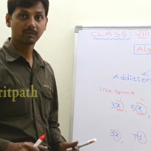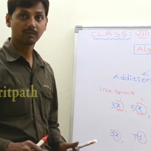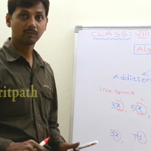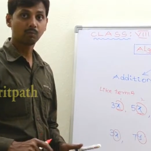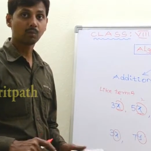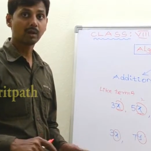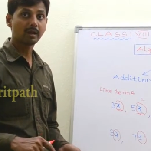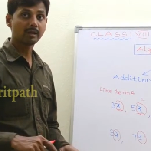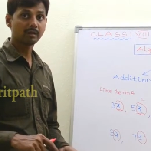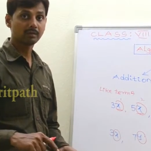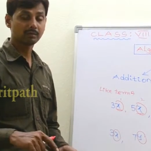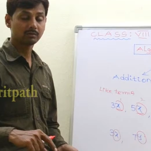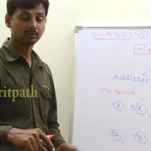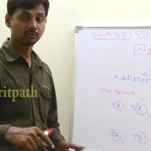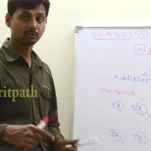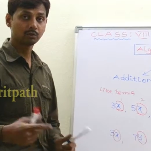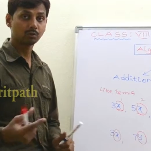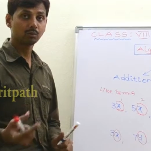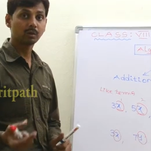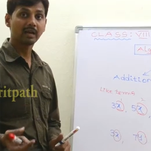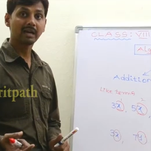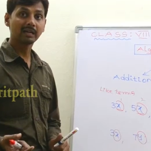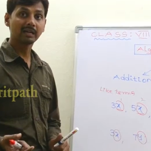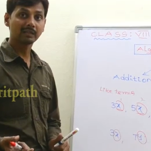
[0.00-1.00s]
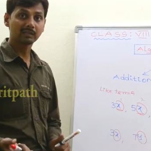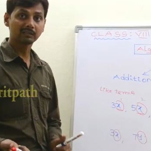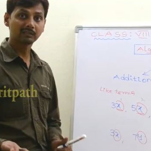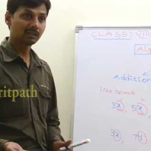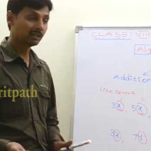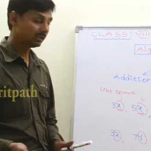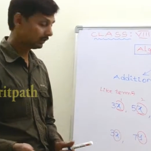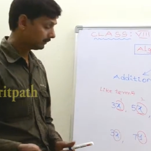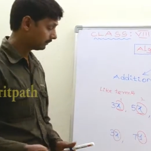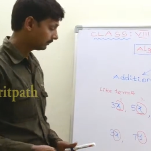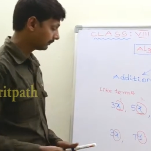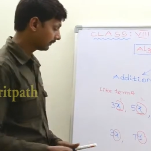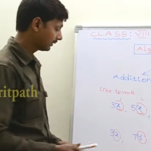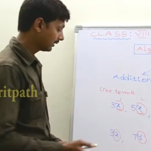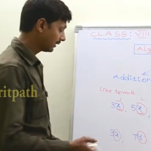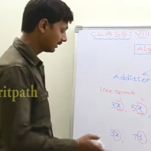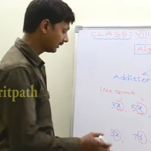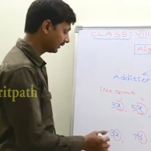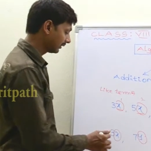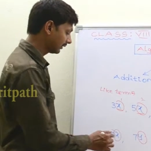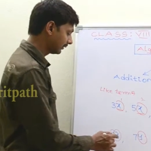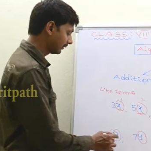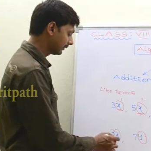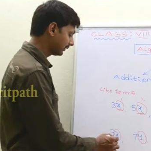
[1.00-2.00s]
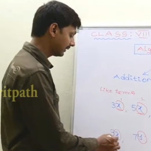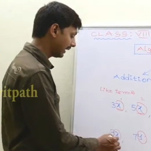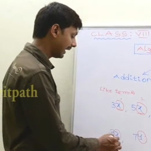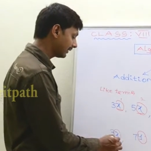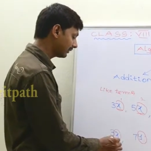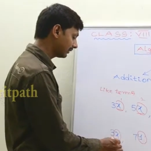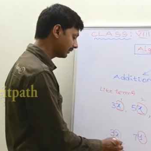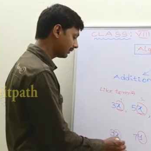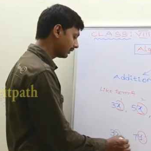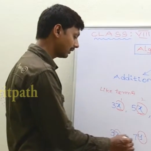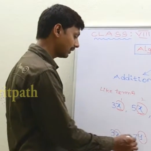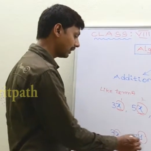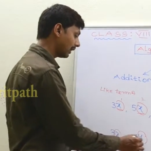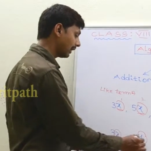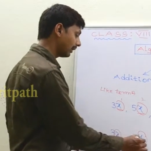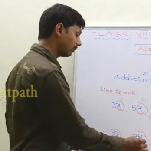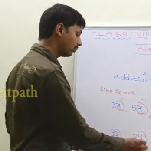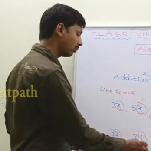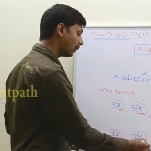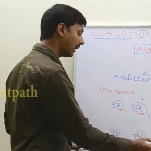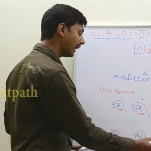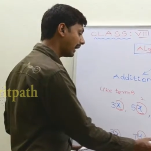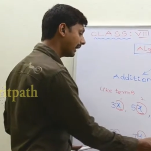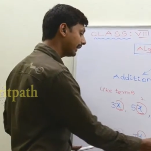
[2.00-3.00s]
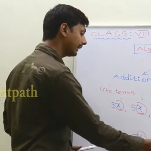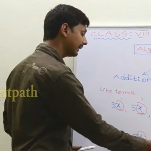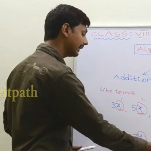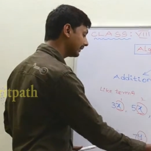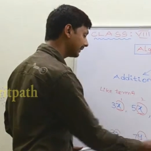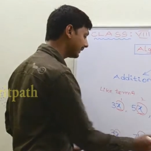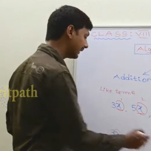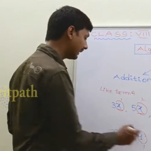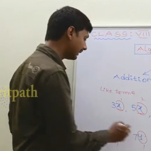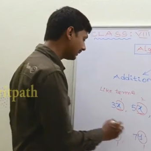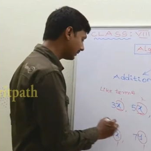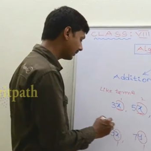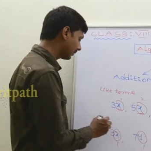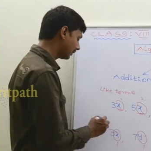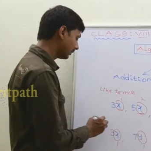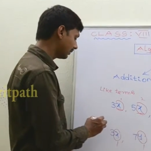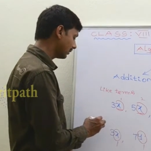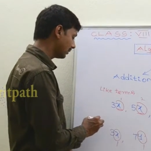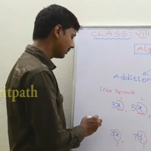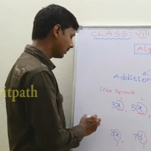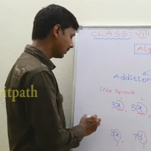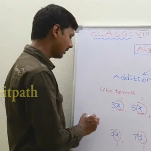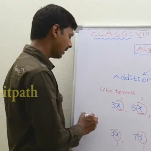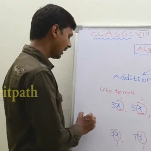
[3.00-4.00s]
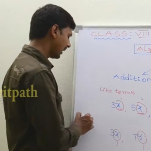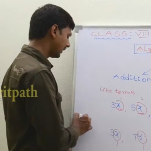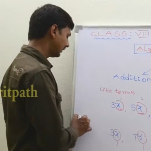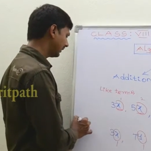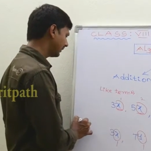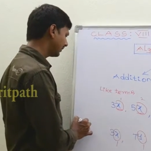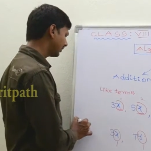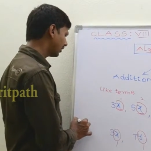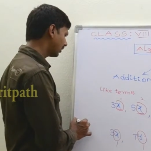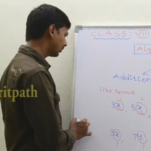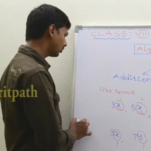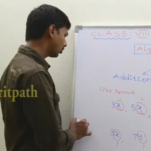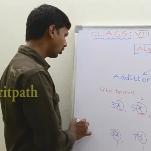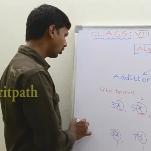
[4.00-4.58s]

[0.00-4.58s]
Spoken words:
One to another is x and y and z, and these are